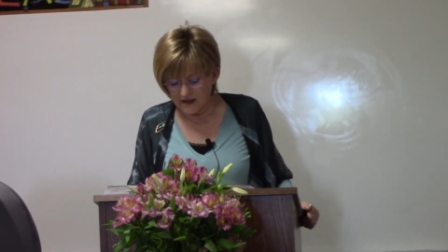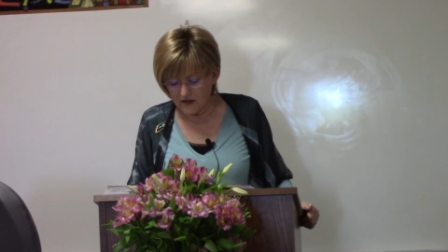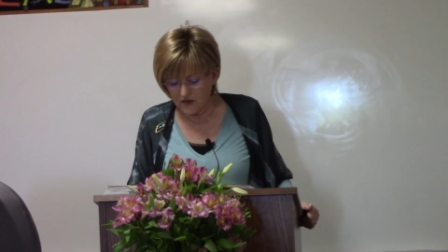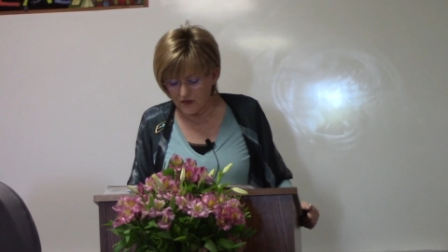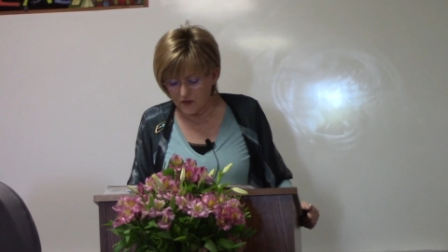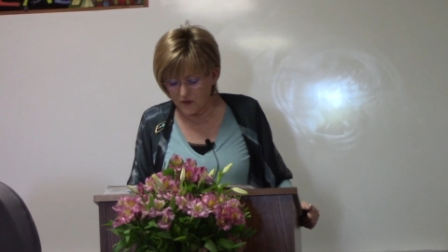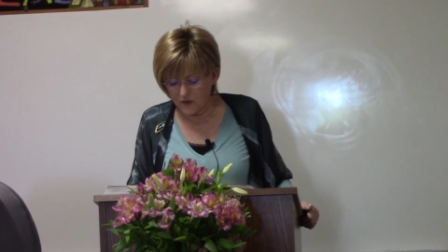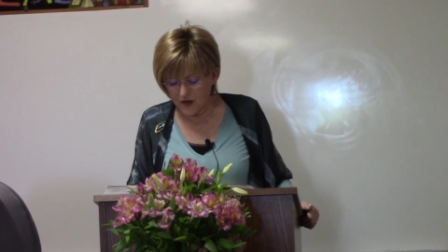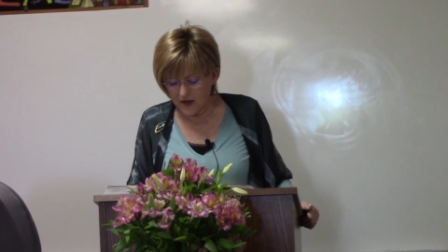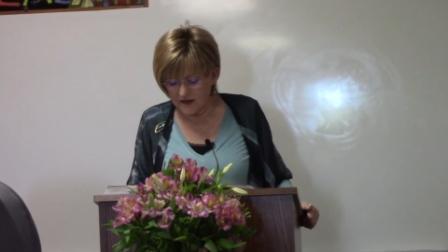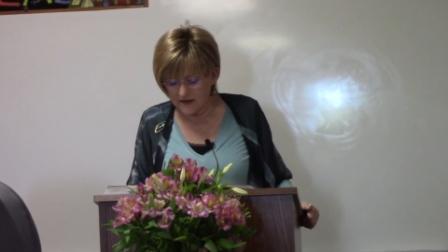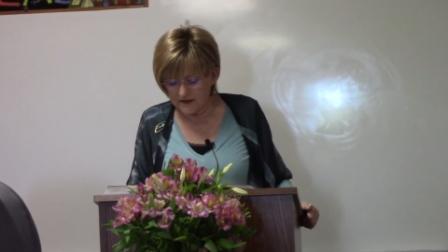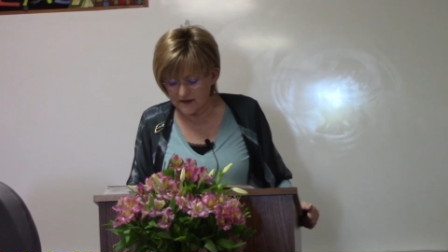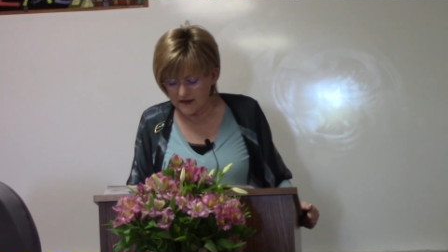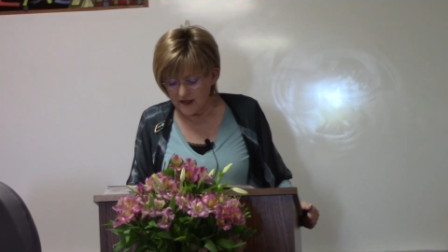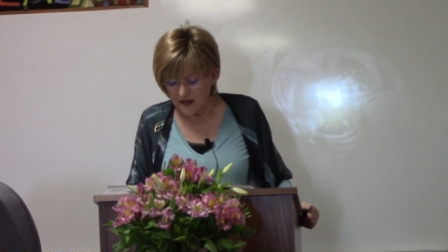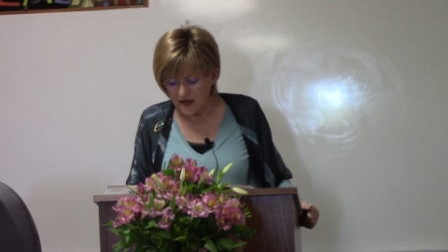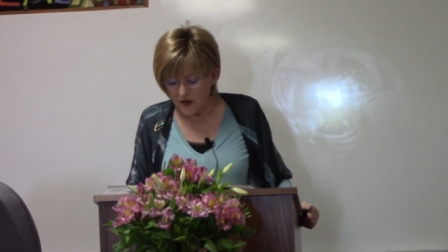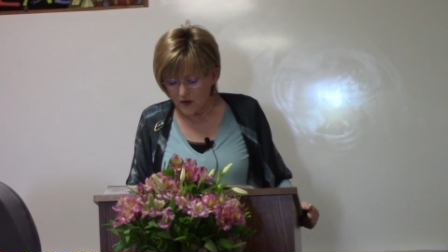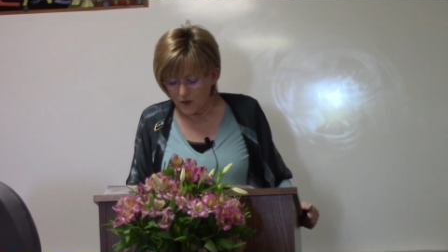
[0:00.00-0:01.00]
who was
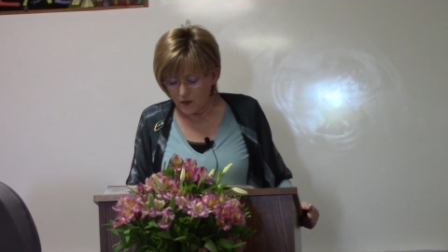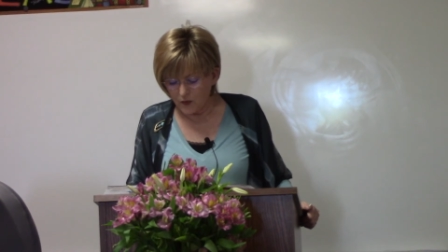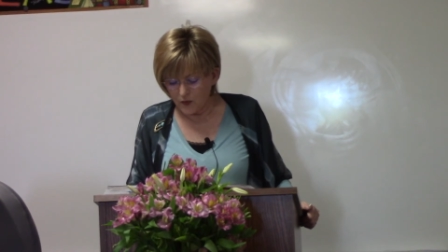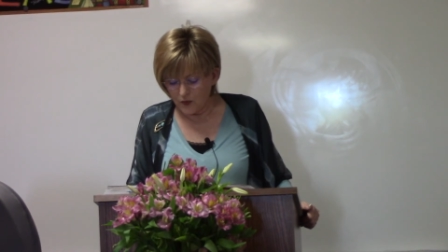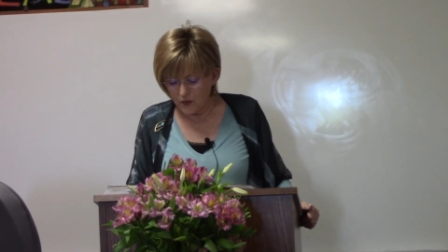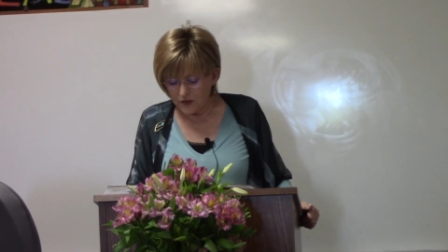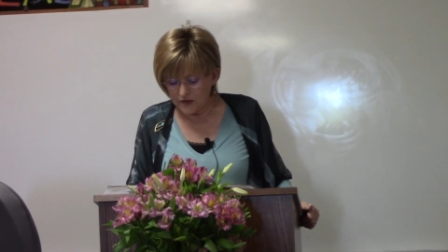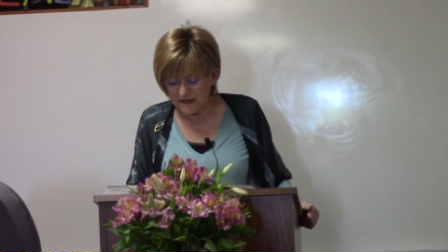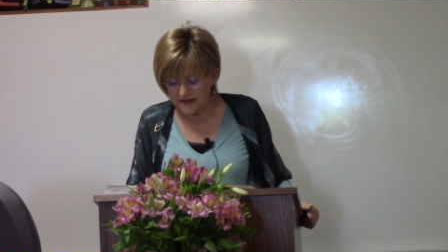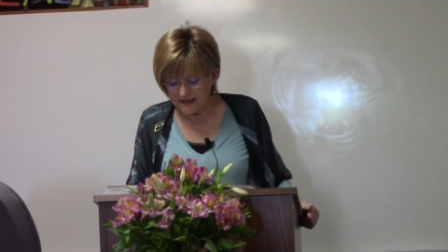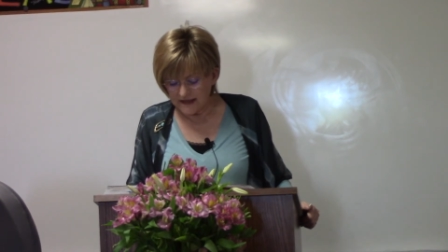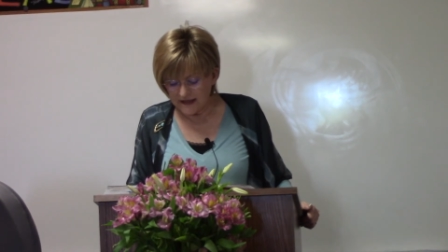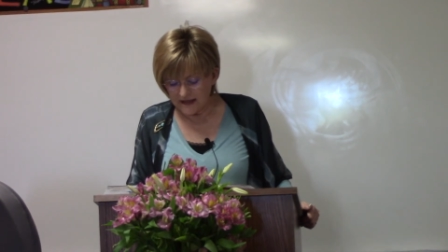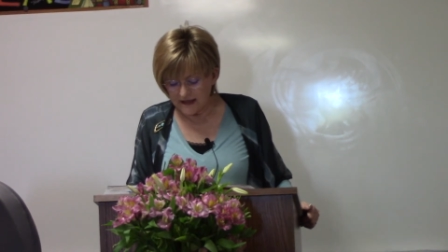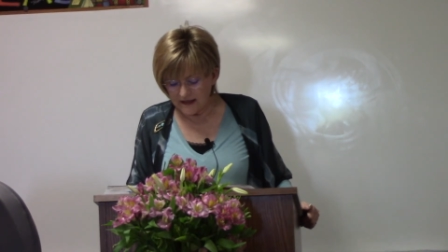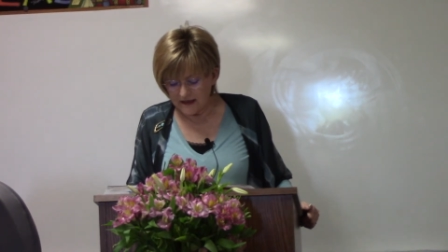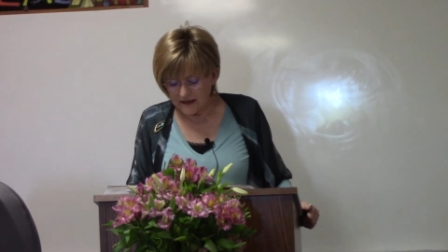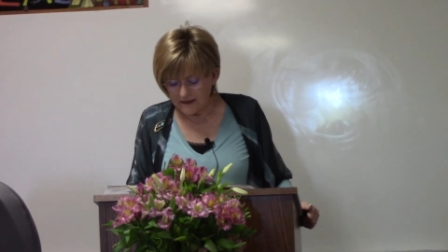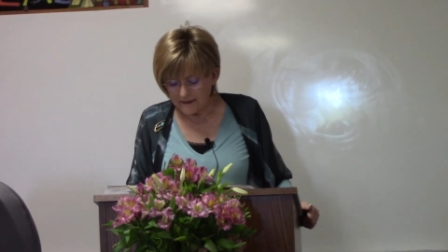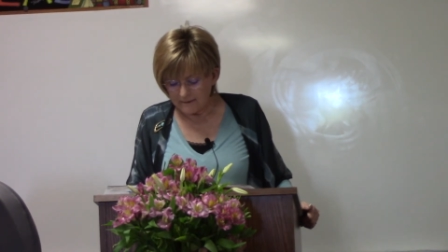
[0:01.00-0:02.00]
Wu
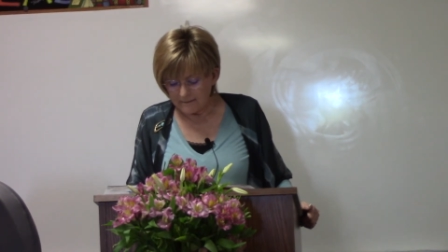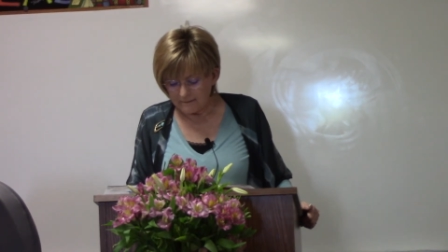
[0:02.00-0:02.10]
Di,